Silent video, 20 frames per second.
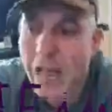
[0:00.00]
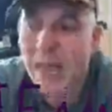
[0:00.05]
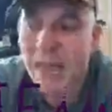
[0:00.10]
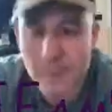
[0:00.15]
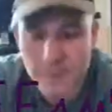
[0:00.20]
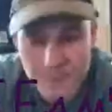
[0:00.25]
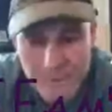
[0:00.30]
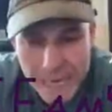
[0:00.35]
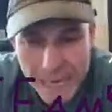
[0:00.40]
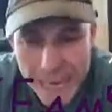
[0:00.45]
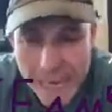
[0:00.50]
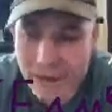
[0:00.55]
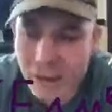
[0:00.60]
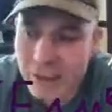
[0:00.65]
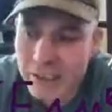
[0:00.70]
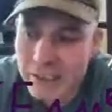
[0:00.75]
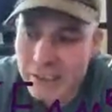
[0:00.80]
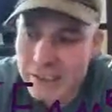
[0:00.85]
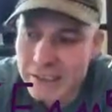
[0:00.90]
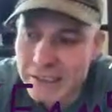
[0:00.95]
Number 8
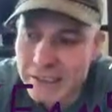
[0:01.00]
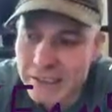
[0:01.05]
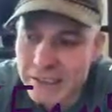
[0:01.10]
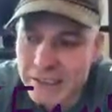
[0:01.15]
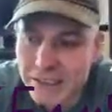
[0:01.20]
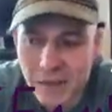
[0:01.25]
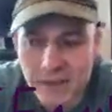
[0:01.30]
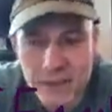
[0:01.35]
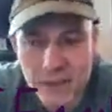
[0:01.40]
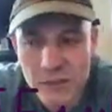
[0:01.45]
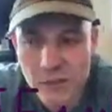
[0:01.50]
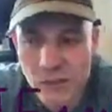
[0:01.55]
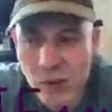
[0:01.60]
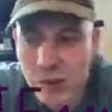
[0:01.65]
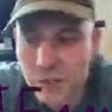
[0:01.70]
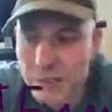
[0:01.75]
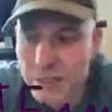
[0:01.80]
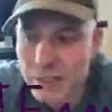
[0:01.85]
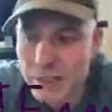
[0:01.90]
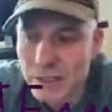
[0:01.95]
on this list of the
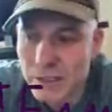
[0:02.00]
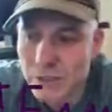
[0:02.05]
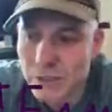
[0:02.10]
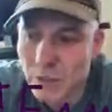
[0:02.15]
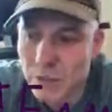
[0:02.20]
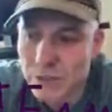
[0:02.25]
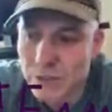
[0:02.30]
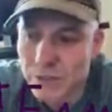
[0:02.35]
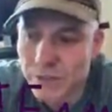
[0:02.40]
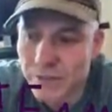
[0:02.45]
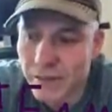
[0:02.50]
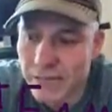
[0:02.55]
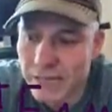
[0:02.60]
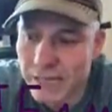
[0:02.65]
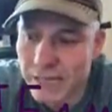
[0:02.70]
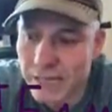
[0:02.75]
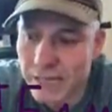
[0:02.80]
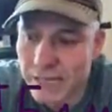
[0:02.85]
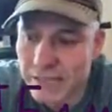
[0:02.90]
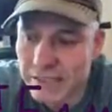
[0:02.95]
top 10 sports
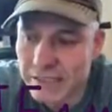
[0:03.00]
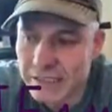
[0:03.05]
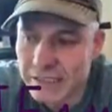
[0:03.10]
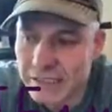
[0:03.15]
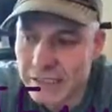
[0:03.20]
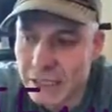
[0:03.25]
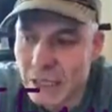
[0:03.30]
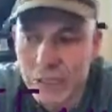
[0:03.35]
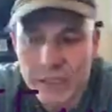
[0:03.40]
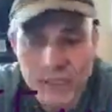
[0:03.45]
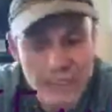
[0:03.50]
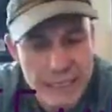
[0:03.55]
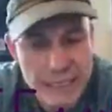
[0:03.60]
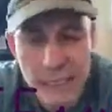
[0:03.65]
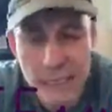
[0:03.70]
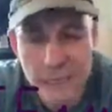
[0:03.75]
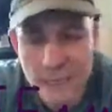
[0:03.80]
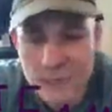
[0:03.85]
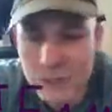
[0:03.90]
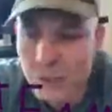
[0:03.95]
franchises that I
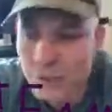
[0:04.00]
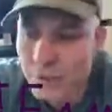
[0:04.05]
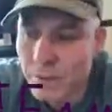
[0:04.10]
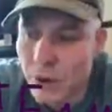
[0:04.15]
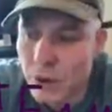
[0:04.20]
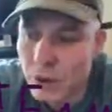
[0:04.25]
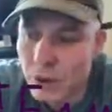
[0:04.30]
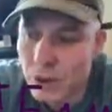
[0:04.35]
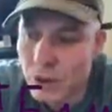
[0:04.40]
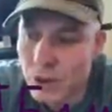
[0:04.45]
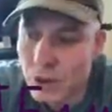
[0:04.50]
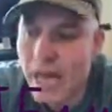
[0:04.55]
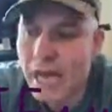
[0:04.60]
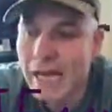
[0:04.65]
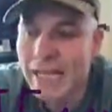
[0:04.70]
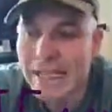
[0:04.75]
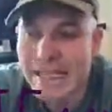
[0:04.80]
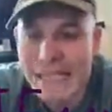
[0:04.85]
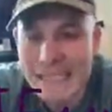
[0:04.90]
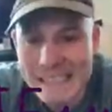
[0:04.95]
miss the most,
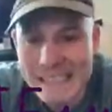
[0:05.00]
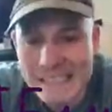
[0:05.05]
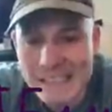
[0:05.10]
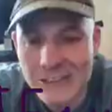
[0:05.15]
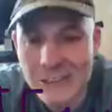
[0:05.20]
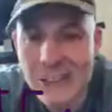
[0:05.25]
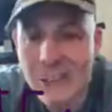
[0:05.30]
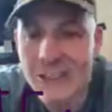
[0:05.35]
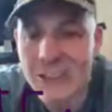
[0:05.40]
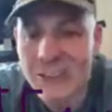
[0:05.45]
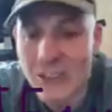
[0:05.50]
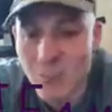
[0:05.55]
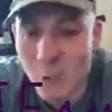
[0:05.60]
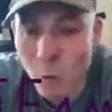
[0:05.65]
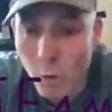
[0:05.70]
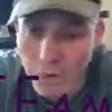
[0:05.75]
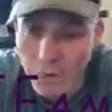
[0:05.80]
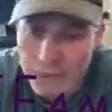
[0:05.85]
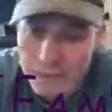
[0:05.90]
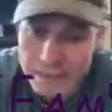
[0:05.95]
the Houston
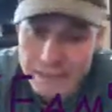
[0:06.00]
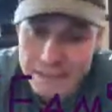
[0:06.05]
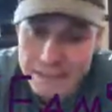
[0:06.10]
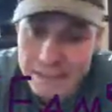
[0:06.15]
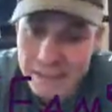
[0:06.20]
Oilers.